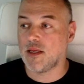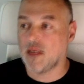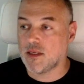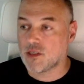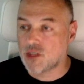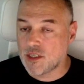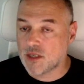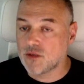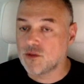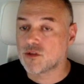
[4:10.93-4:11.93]
she
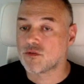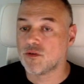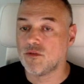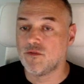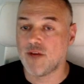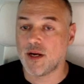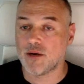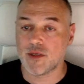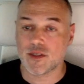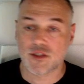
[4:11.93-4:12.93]
goes through
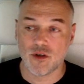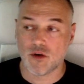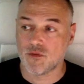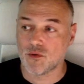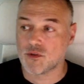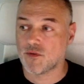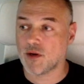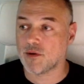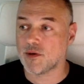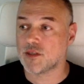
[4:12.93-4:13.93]
various novels,
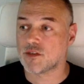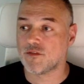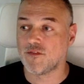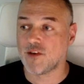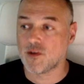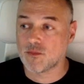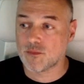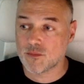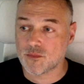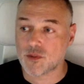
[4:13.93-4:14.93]
various
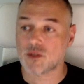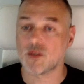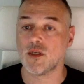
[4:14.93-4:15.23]
films,